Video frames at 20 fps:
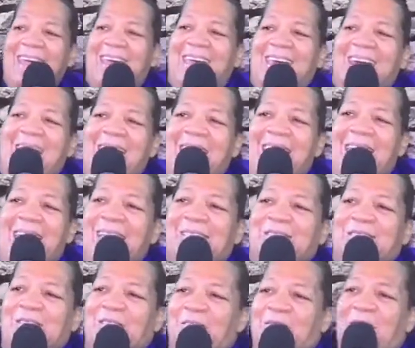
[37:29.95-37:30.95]
and,
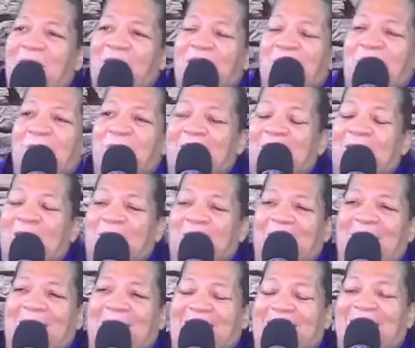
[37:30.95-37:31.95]
and, so you better you
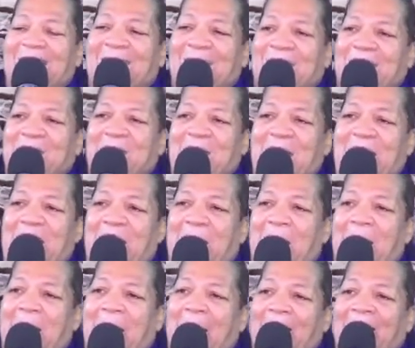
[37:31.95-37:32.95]
better
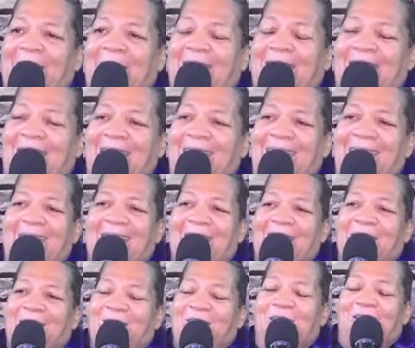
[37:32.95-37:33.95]
understand that
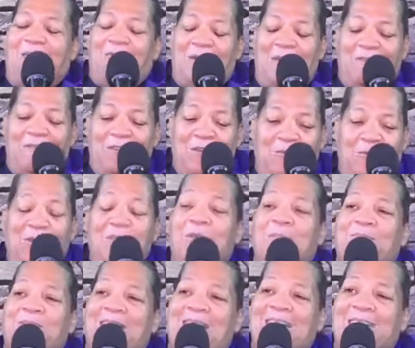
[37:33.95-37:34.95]
hey, you, if you when you
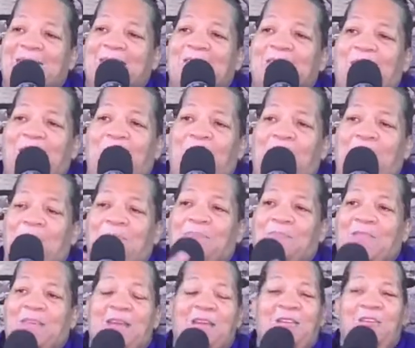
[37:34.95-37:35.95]
blessed and know it,
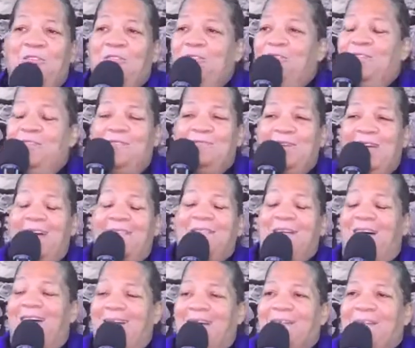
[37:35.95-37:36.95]
you, you don't have to
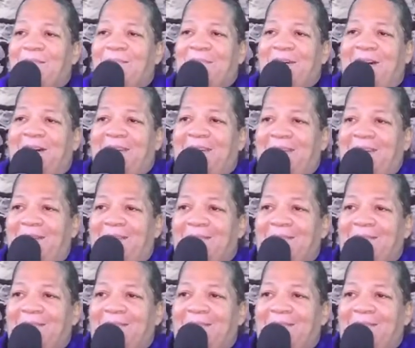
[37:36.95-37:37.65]
argue about it.